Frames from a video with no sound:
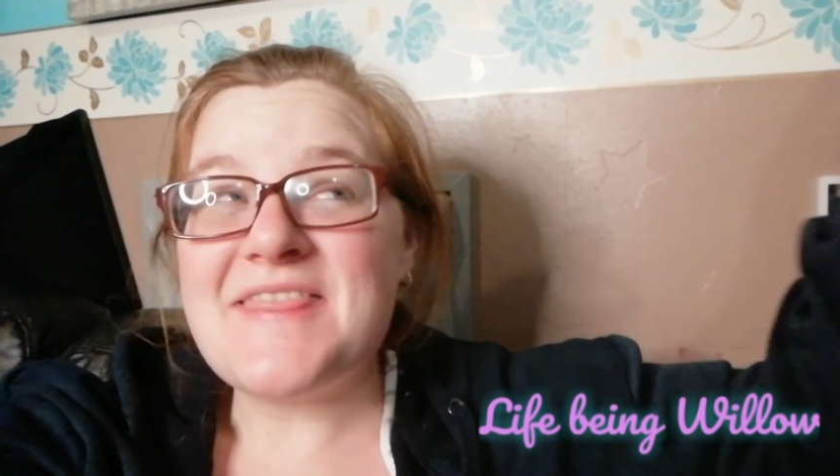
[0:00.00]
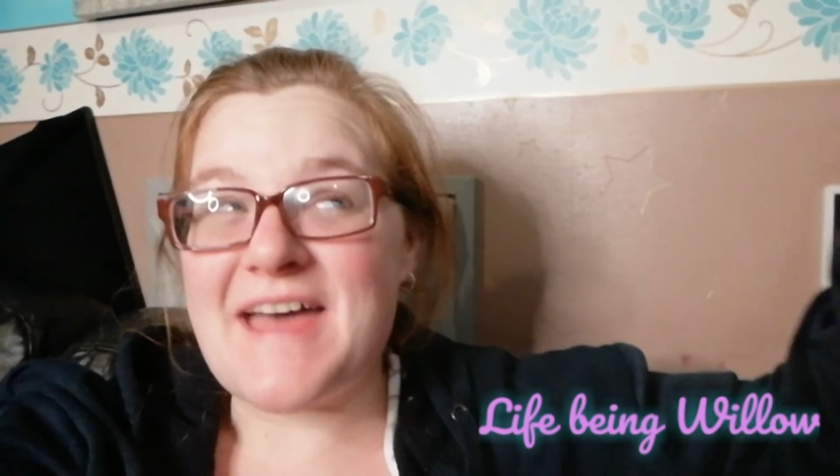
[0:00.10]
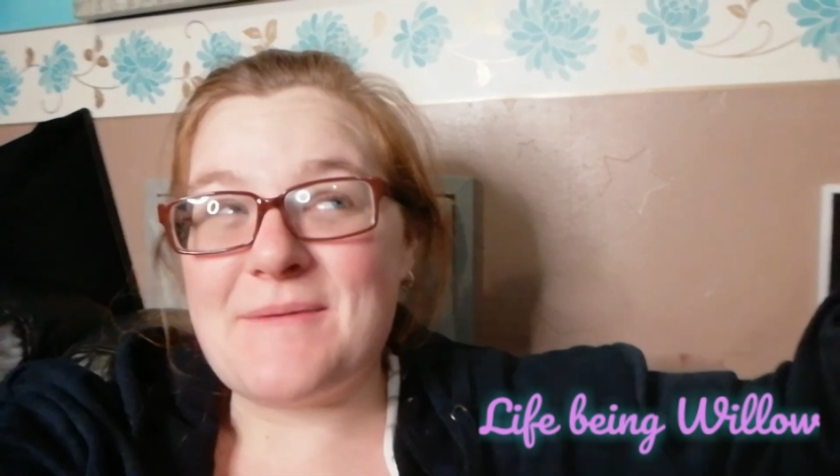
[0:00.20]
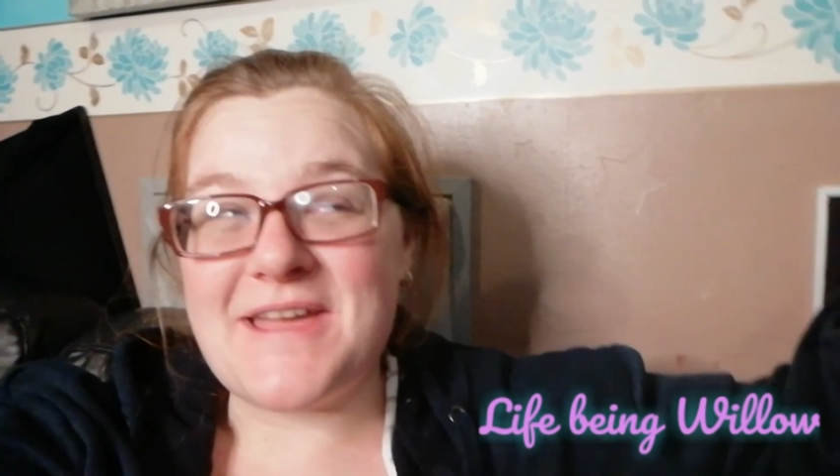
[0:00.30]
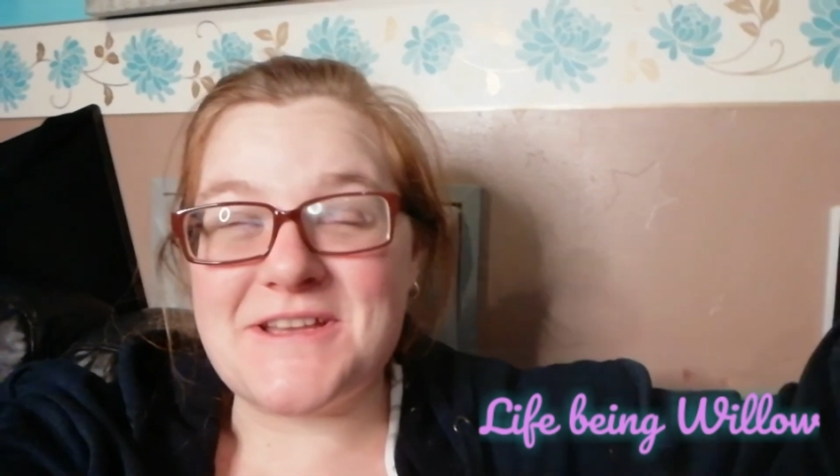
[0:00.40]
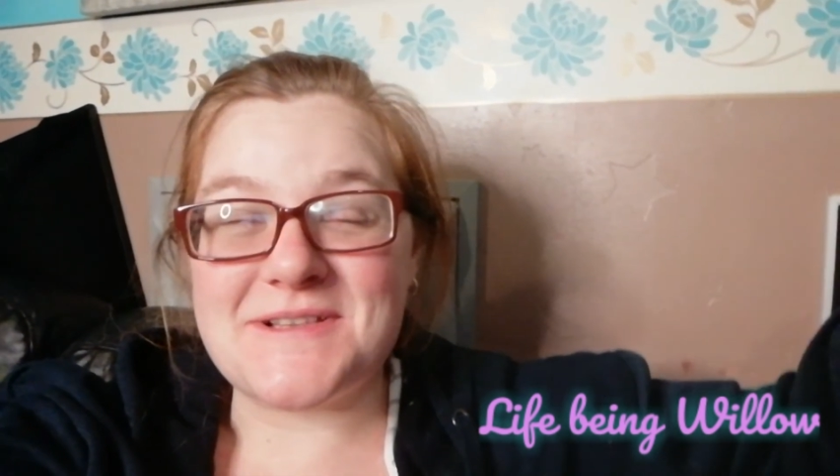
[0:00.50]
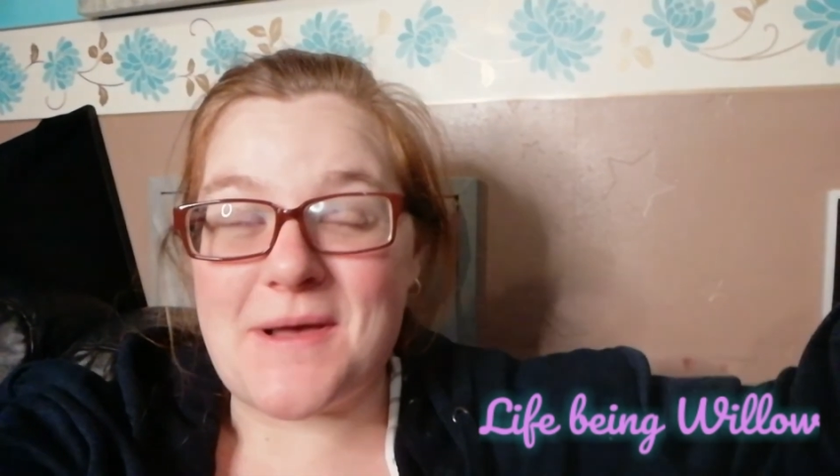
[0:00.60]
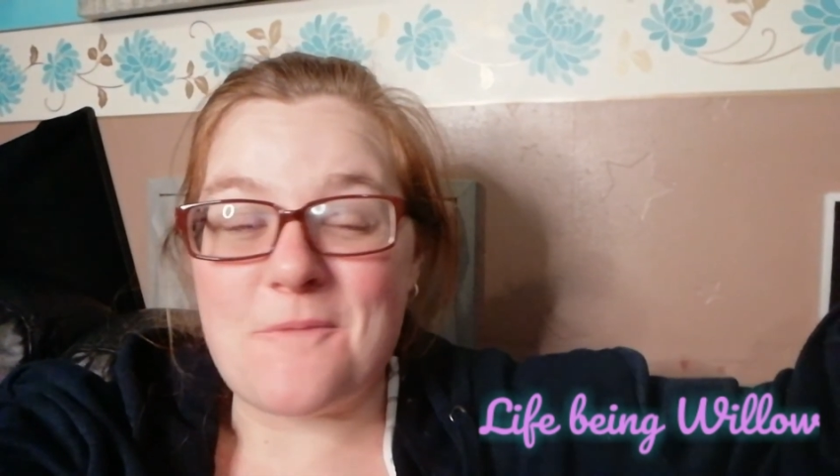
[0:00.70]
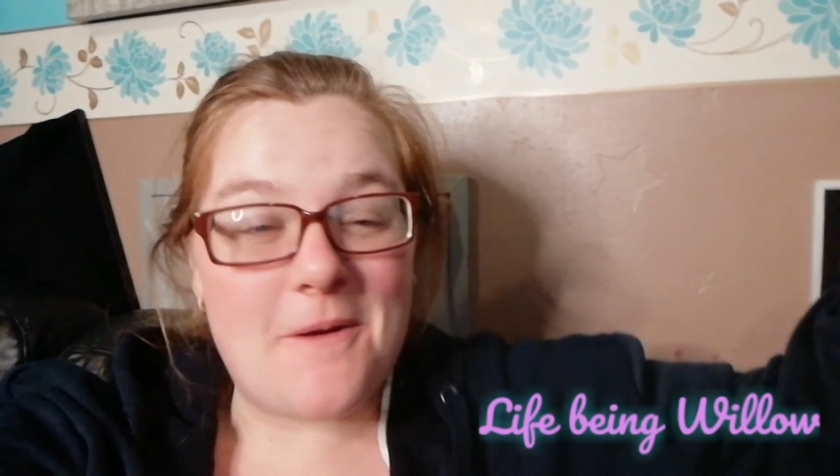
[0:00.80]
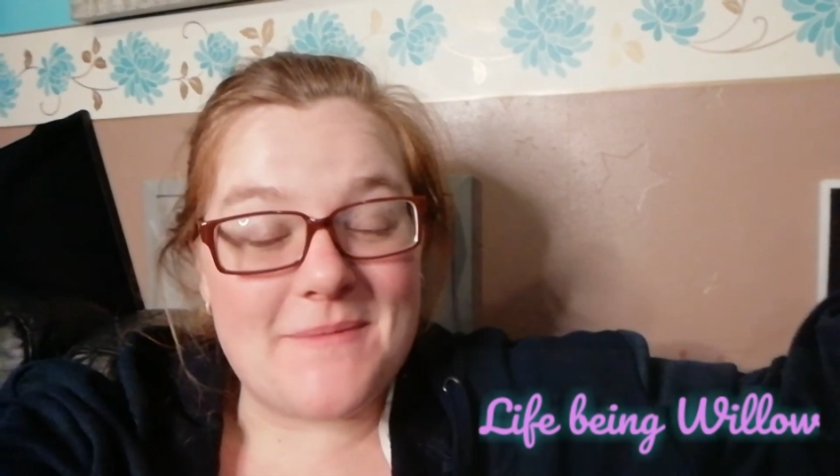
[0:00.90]
That way you just
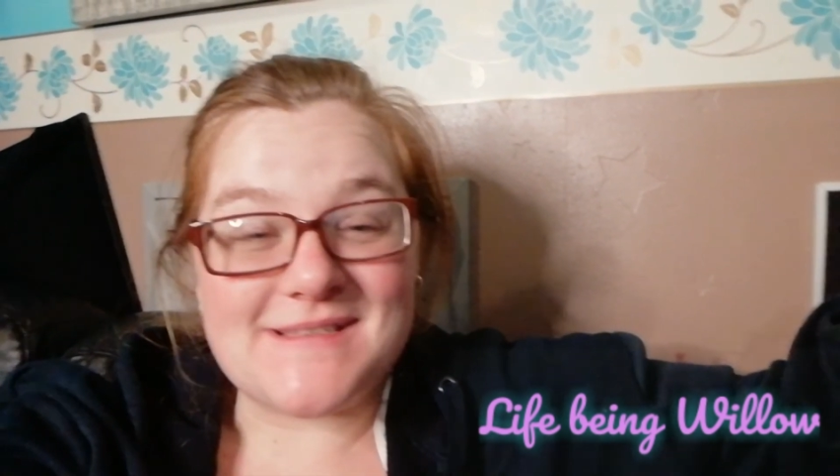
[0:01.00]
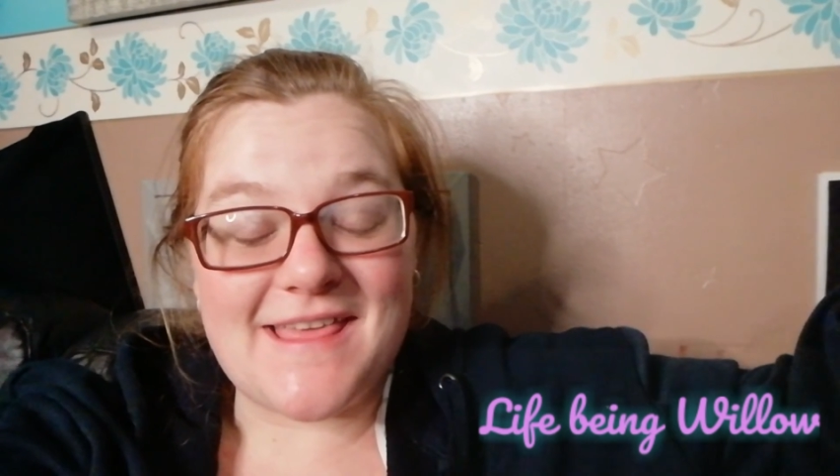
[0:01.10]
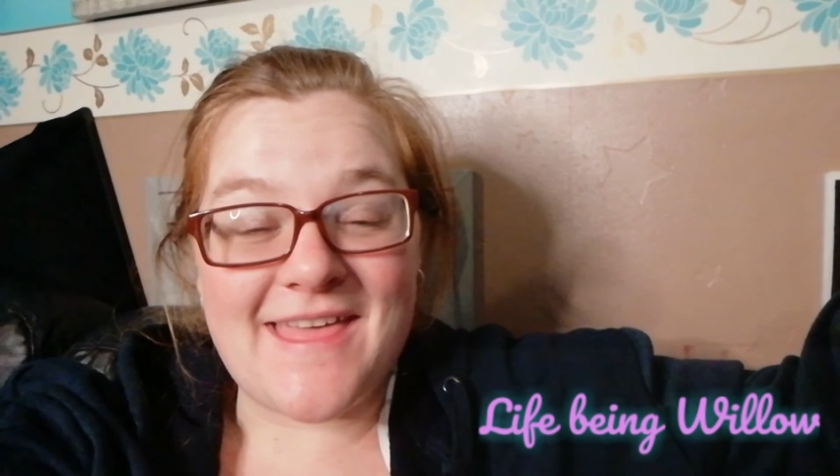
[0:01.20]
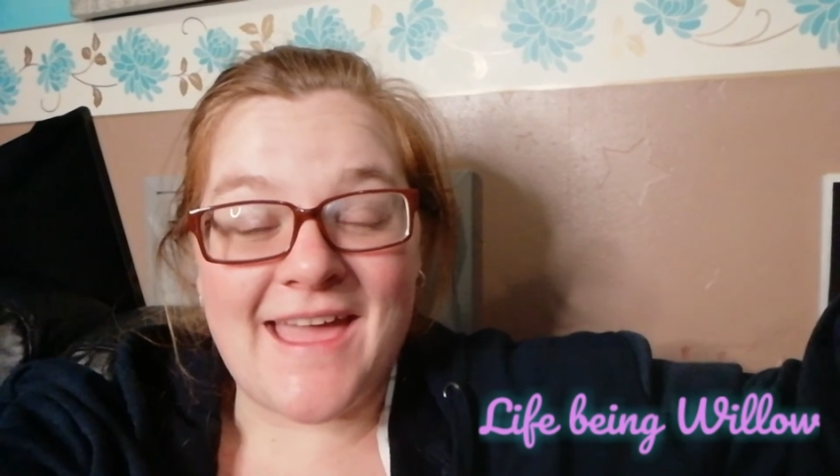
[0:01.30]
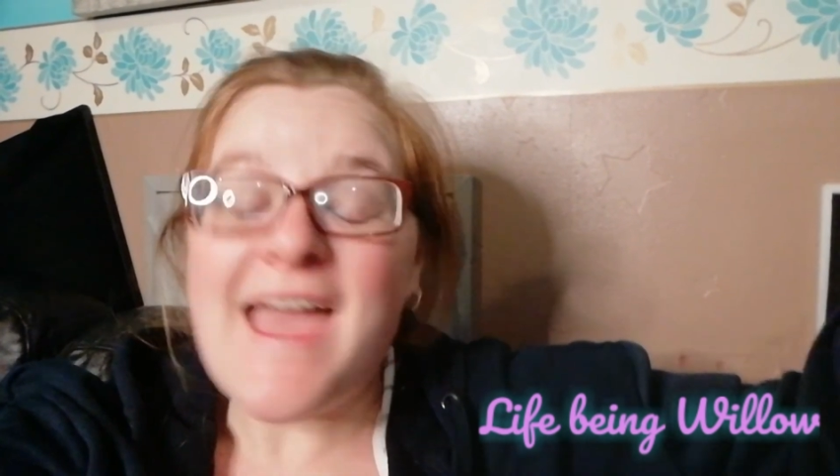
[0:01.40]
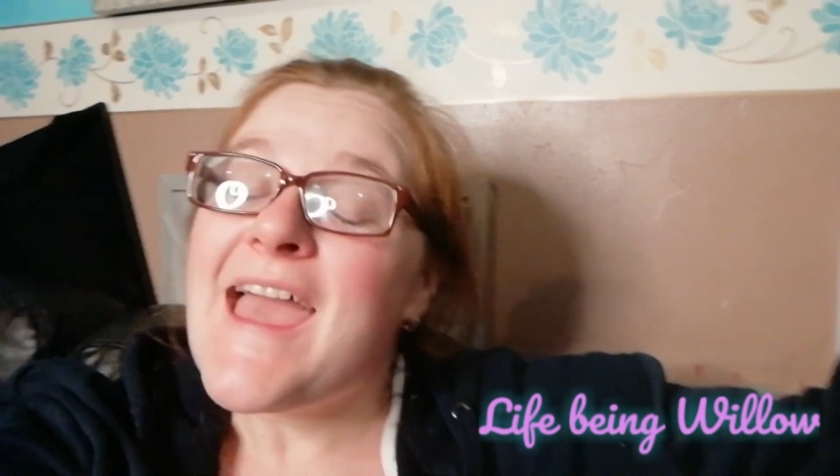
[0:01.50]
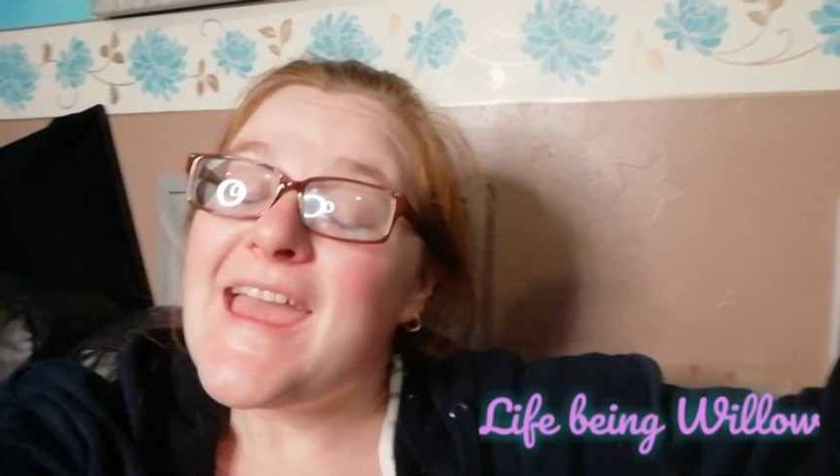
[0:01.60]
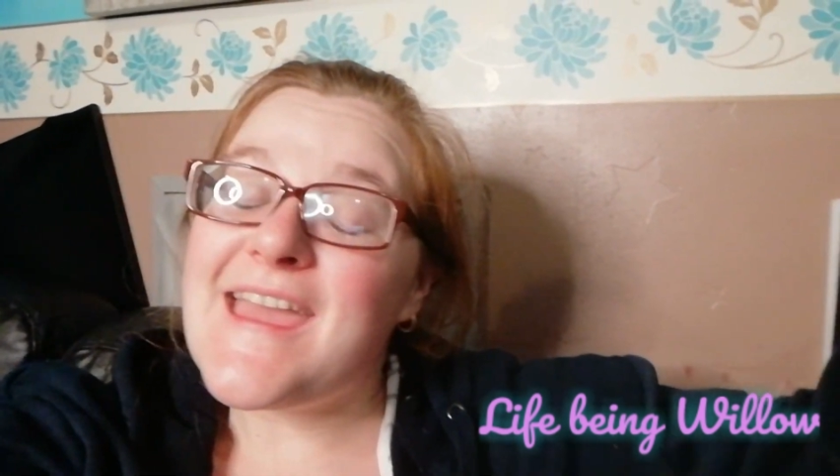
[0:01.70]
like won't miss anything.